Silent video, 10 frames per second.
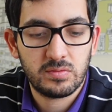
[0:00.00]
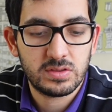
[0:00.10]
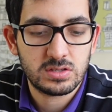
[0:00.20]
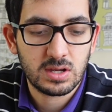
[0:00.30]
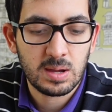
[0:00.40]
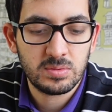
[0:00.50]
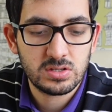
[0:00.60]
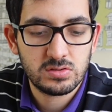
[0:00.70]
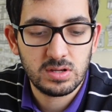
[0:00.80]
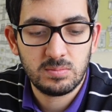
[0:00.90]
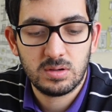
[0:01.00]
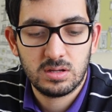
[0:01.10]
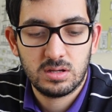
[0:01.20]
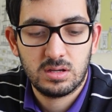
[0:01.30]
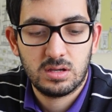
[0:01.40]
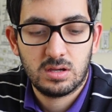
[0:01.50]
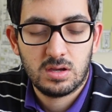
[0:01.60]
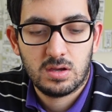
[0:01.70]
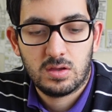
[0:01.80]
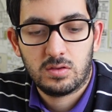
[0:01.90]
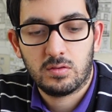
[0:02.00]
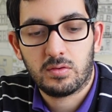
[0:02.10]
with this camera stream. So